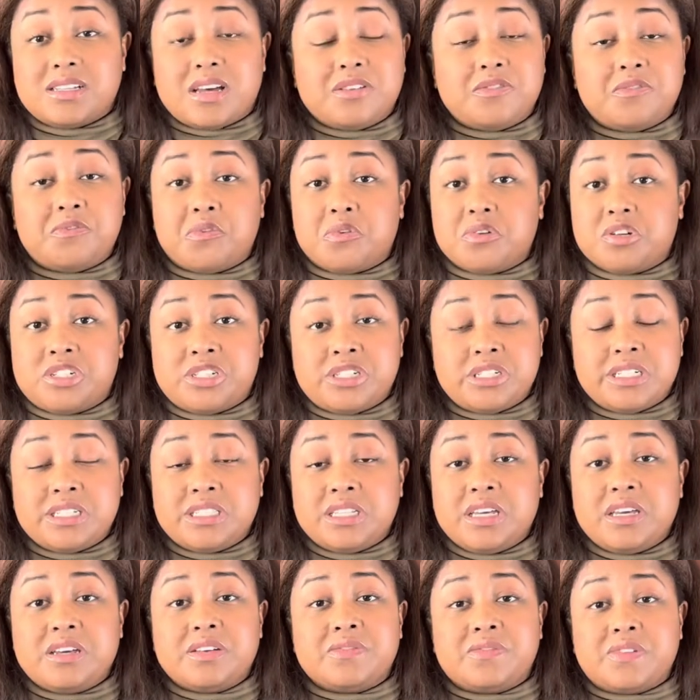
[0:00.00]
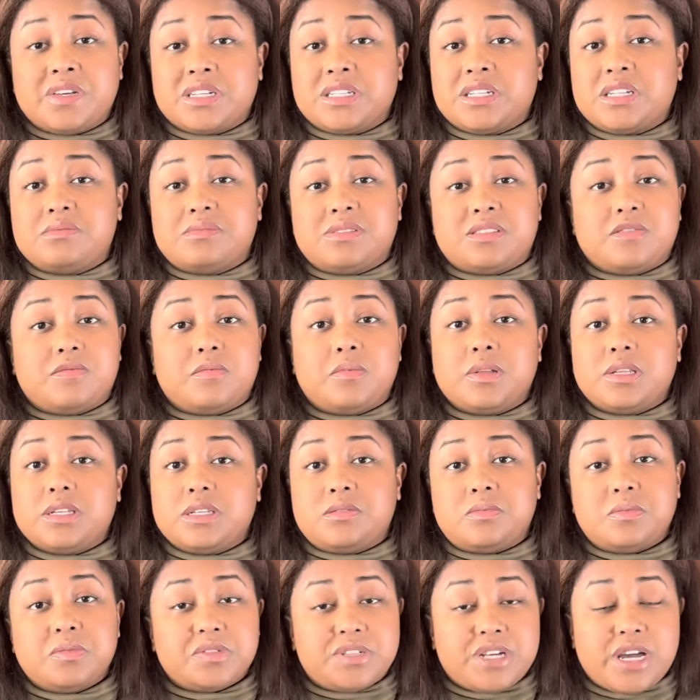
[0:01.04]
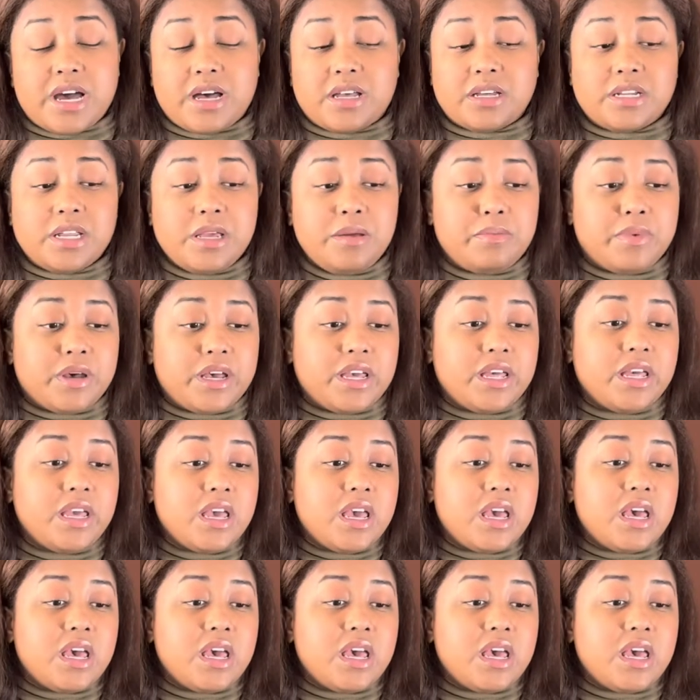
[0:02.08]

unfortunately, of victims of police brutality, but